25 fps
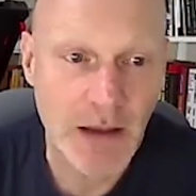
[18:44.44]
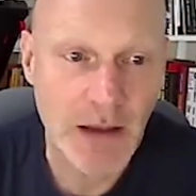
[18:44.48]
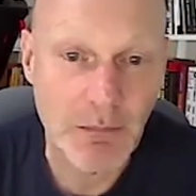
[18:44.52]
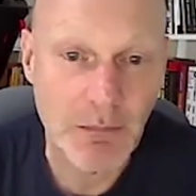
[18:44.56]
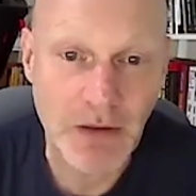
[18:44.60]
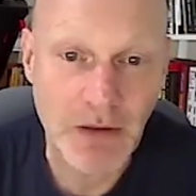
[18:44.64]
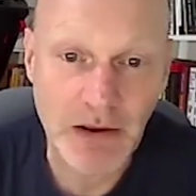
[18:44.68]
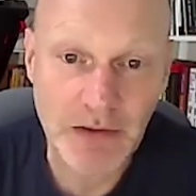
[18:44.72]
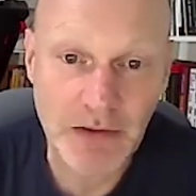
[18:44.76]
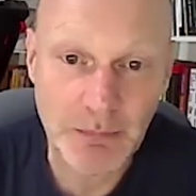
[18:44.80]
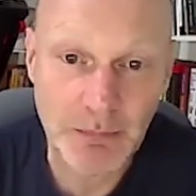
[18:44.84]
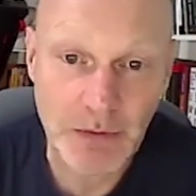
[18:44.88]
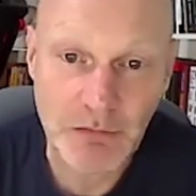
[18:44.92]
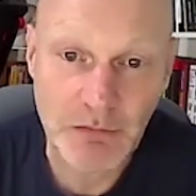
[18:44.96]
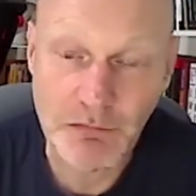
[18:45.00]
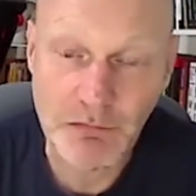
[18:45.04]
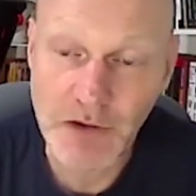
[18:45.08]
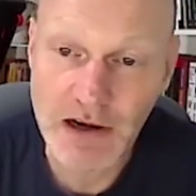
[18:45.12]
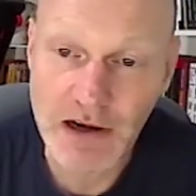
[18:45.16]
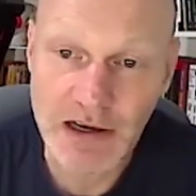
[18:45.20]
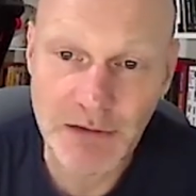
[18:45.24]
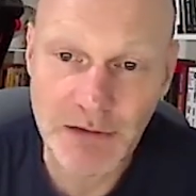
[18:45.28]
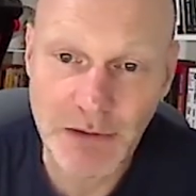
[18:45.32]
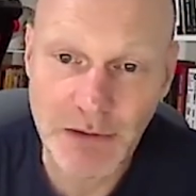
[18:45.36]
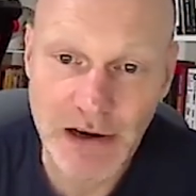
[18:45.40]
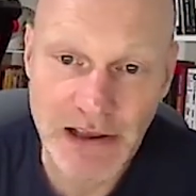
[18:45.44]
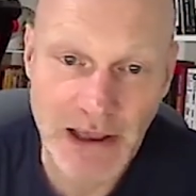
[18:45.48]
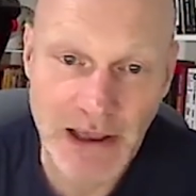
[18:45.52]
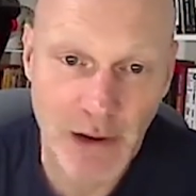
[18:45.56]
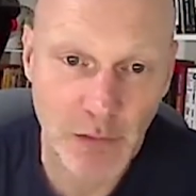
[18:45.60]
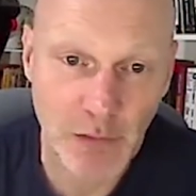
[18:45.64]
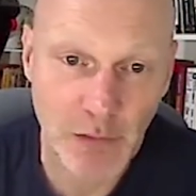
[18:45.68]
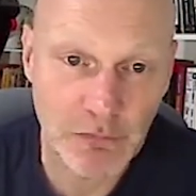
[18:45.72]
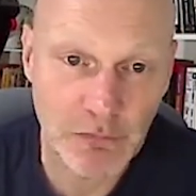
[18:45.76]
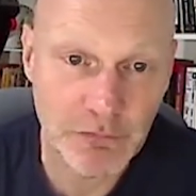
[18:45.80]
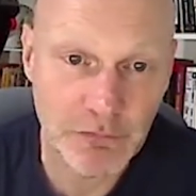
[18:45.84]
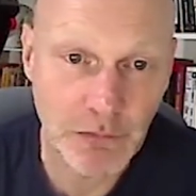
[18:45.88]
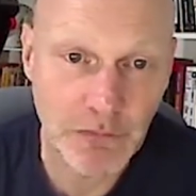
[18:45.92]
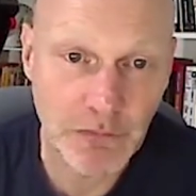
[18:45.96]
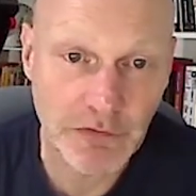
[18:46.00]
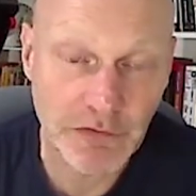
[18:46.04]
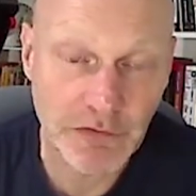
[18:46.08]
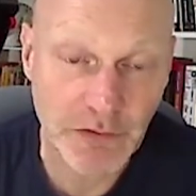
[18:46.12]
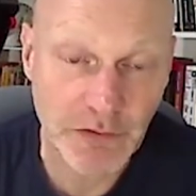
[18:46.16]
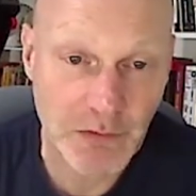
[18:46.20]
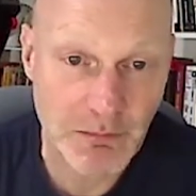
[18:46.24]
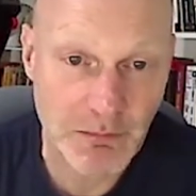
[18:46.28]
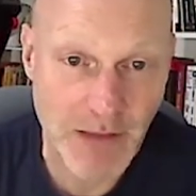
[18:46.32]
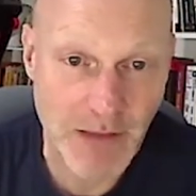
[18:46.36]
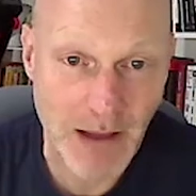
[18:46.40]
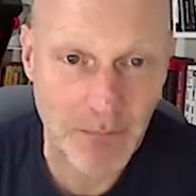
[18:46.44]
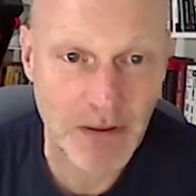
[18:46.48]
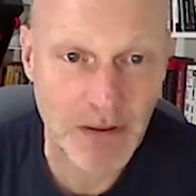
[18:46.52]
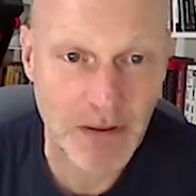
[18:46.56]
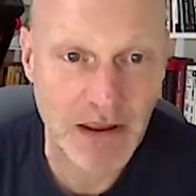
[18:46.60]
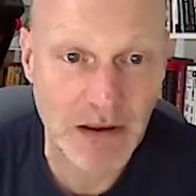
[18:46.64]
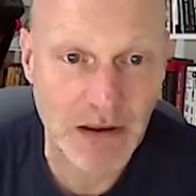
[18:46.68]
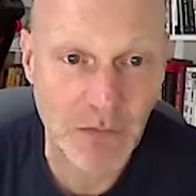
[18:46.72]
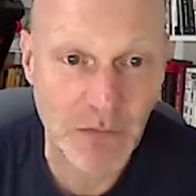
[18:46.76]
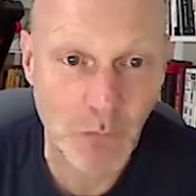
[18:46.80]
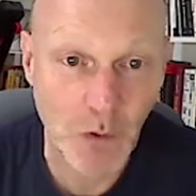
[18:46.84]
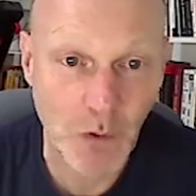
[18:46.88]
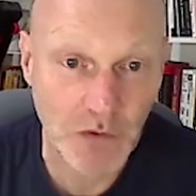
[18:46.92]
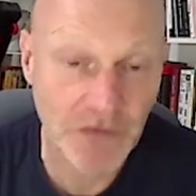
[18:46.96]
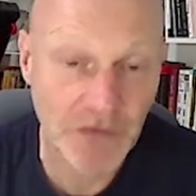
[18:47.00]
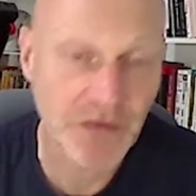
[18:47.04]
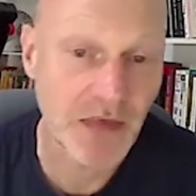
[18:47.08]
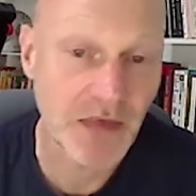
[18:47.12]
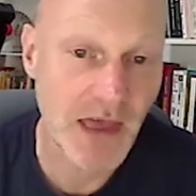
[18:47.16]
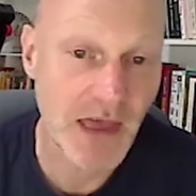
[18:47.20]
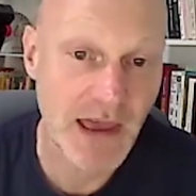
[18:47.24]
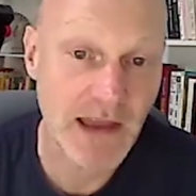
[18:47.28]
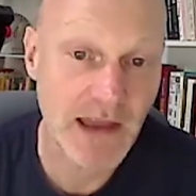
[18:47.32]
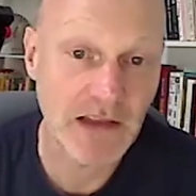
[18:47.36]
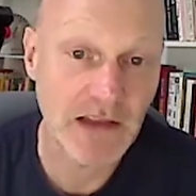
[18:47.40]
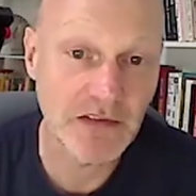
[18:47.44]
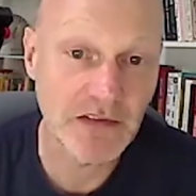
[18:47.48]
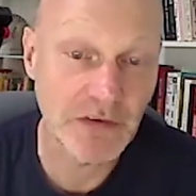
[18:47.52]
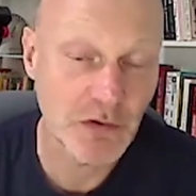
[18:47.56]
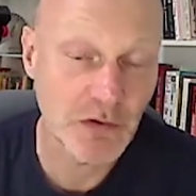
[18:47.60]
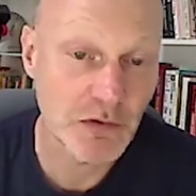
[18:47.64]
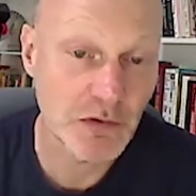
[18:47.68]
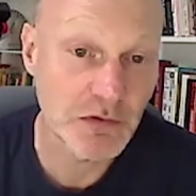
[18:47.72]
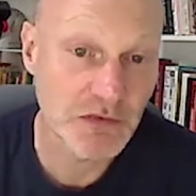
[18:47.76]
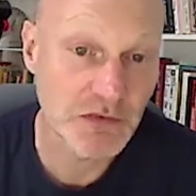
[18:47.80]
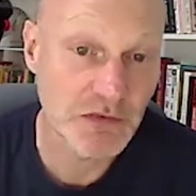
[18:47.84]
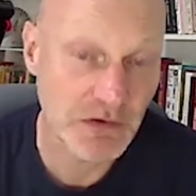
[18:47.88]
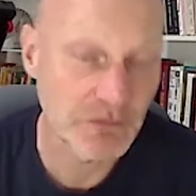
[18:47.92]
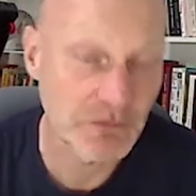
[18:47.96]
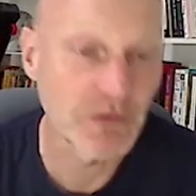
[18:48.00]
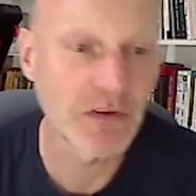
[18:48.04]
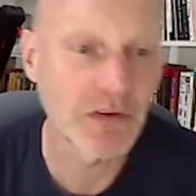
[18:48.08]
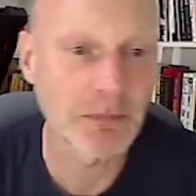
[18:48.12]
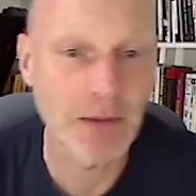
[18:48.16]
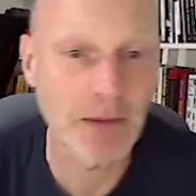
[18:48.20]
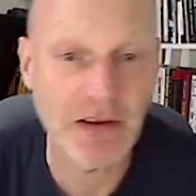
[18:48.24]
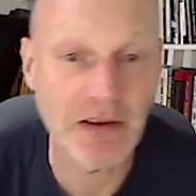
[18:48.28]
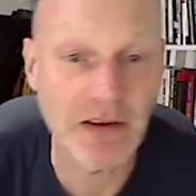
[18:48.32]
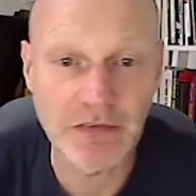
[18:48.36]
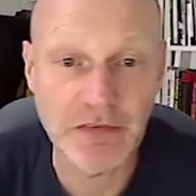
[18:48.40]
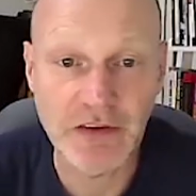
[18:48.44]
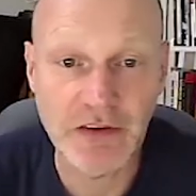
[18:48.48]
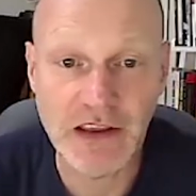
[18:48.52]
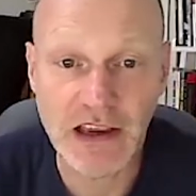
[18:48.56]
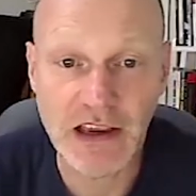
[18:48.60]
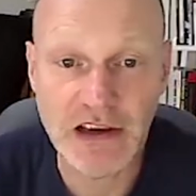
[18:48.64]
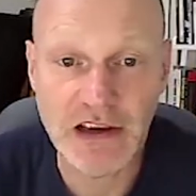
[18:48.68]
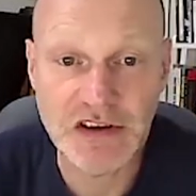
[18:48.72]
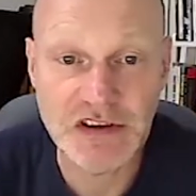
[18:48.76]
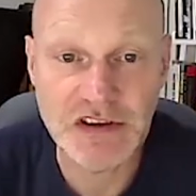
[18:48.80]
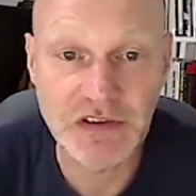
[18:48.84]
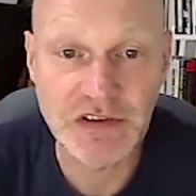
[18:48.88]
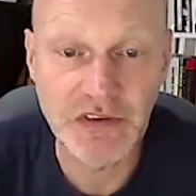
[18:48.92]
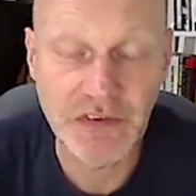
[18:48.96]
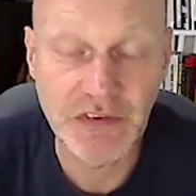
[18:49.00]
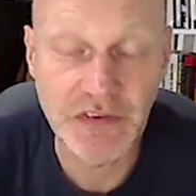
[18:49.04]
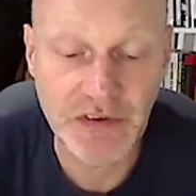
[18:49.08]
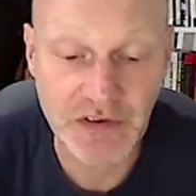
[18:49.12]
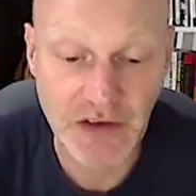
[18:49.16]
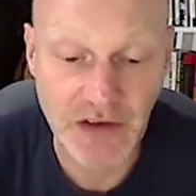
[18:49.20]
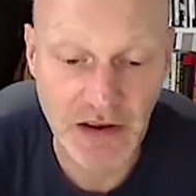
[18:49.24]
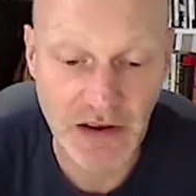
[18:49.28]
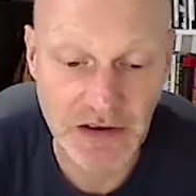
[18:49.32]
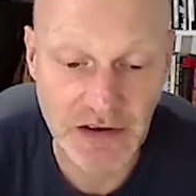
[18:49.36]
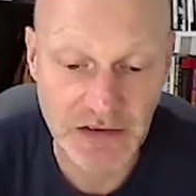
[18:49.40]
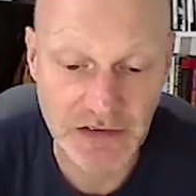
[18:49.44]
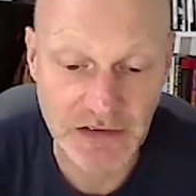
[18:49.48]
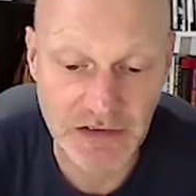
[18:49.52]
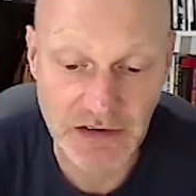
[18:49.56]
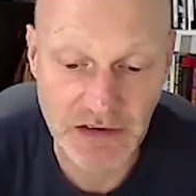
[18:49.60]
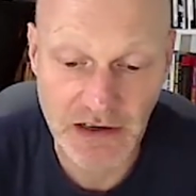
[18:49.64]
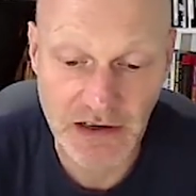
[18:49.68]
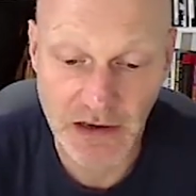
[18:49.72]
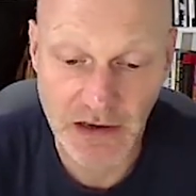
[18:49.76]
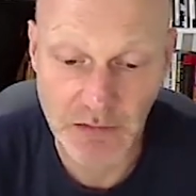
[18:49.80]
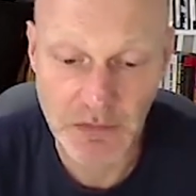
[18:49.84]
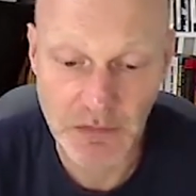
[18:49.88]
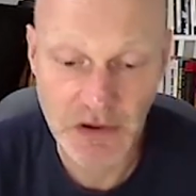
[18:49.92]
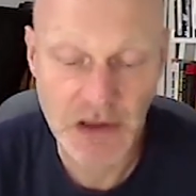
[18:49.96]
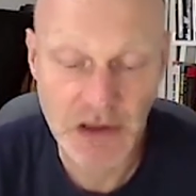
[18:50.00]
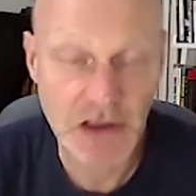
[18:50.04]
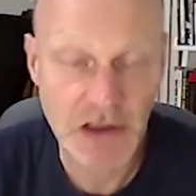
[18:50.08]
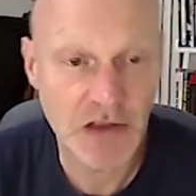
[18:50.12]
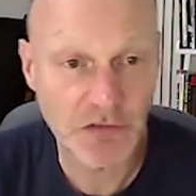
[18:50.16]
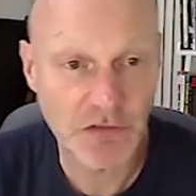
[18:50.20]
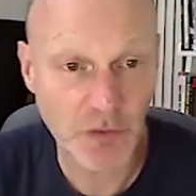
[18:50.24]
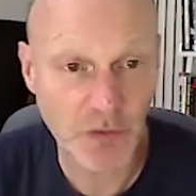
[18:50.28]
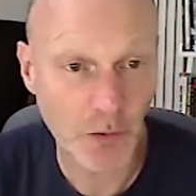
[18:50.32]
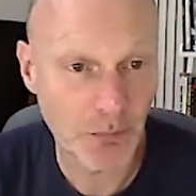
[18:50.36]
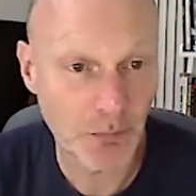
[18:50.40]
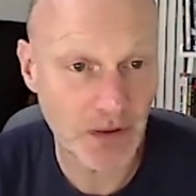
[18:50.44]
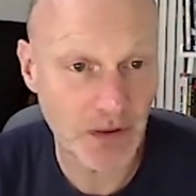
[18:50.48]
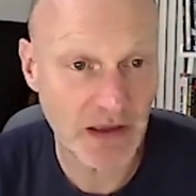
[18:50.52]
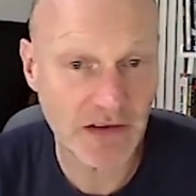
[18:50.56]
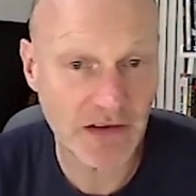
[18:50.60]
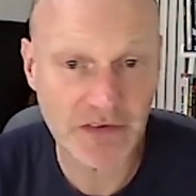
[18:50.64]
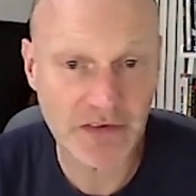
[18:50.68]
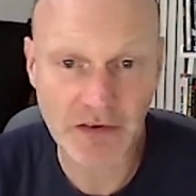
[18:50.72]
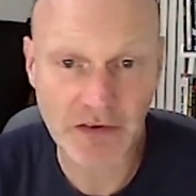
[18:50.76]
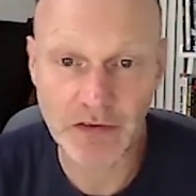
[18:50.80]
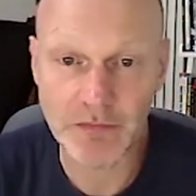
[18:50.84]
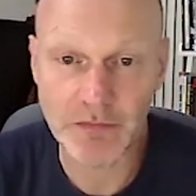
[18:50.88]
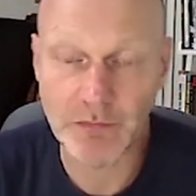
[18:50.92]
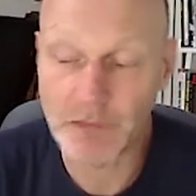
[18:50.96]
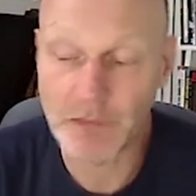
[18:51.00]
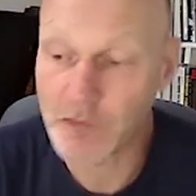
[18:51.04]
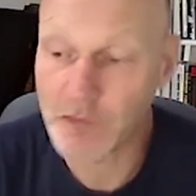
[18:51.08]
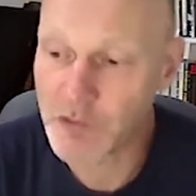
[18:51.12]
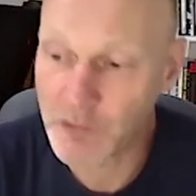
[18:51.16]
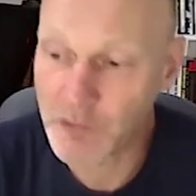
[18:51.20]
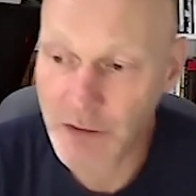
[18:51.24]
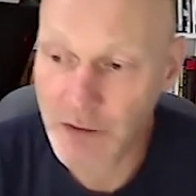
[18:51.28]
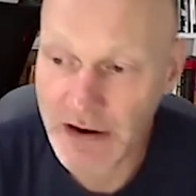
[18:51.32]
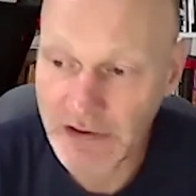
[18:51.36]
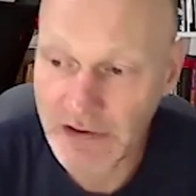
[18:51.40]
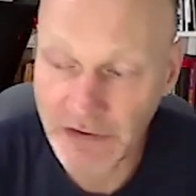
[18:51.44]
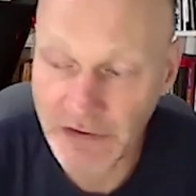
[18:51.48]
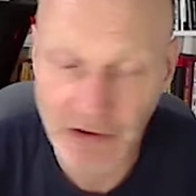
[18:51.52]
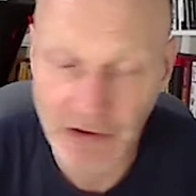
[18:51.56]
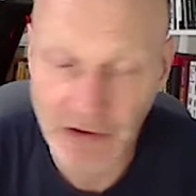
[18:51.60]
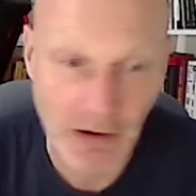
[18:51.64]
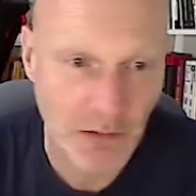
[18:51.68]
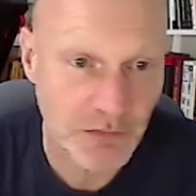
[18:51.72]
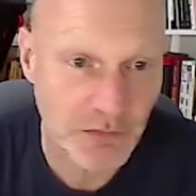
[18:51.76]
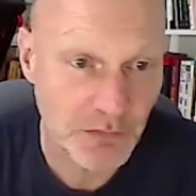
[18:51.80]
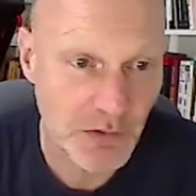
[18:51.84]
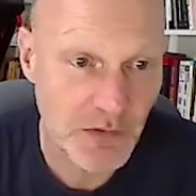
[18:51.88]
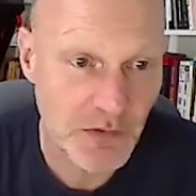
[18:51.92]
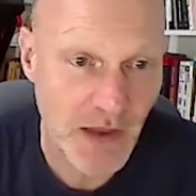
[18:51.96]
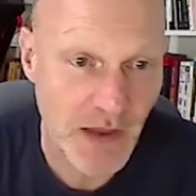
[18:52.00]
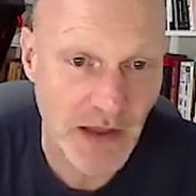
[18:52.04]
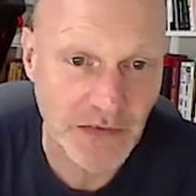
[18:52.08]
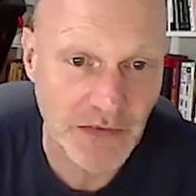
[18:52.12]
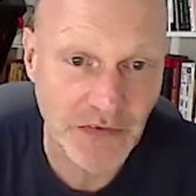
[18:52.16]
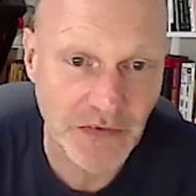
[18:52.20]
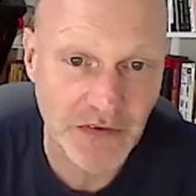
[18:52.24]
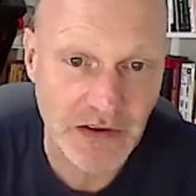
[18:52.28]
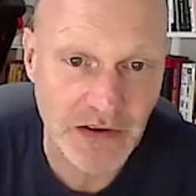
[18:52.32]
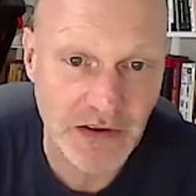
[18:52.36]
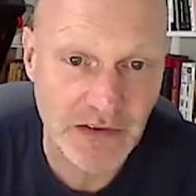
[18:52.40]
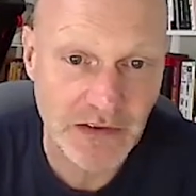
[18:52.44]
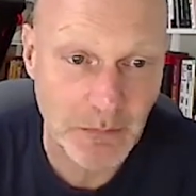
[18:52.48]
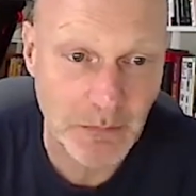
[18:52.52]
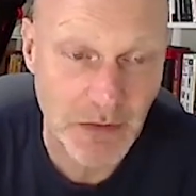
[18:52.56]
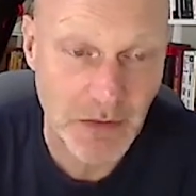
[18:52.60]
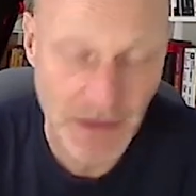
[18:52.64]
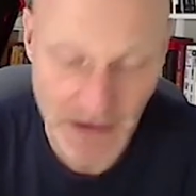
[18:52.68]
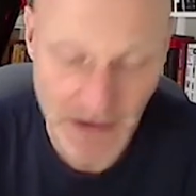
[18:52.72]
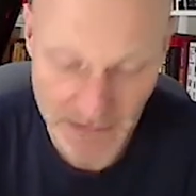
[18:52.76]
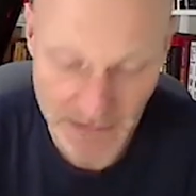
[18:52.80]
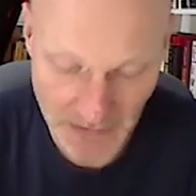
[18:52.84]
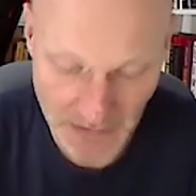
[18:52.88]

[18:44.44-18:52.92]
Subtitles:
has been really, really helpful for sort of mapping what's there to different specifications and topics. It's great to go through that and see some of that.